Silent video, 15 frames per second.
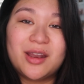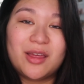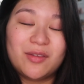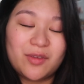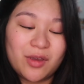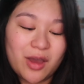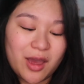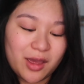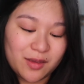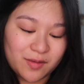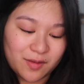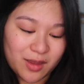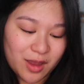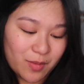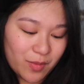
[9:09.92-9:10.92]
nails, you guys.
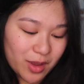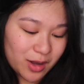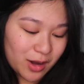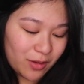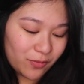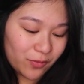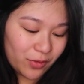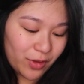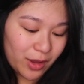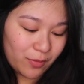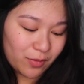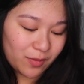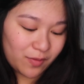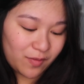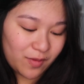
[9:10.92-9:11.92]
Like, my nails are, like,
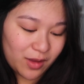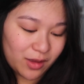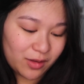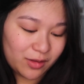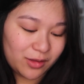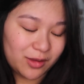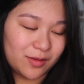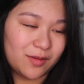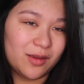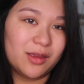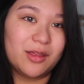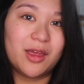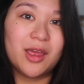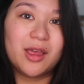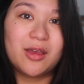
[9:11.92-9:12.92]
ridiculously,
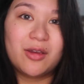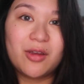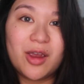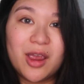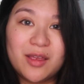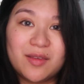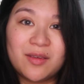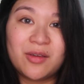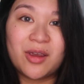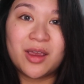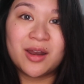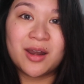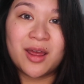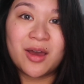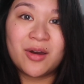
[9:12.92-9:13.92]
like, crazy
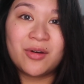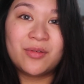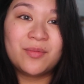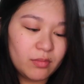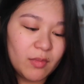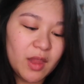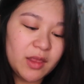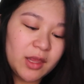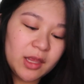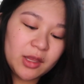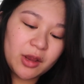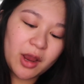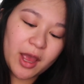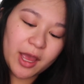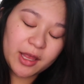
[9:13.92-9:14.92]
right now. And then
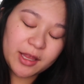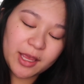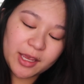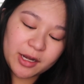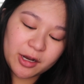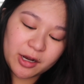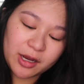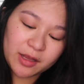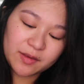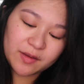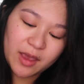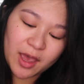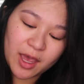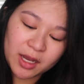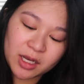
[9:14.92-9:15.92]
their highlighter, it's
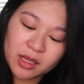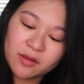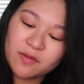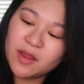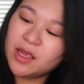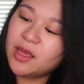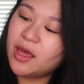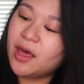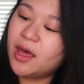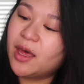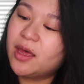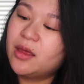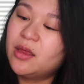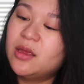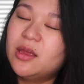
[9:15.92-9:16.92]
kind of like
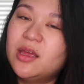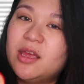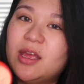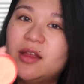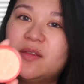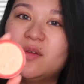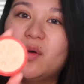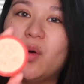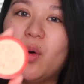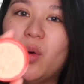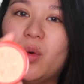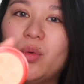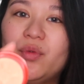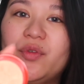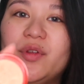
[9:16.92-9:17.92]
a, it's
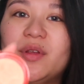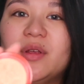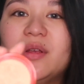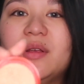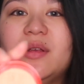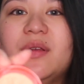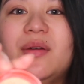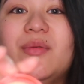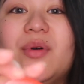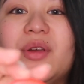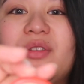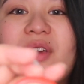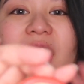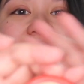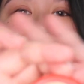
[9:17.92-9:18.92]
gold,
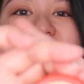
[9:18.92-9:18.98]
which I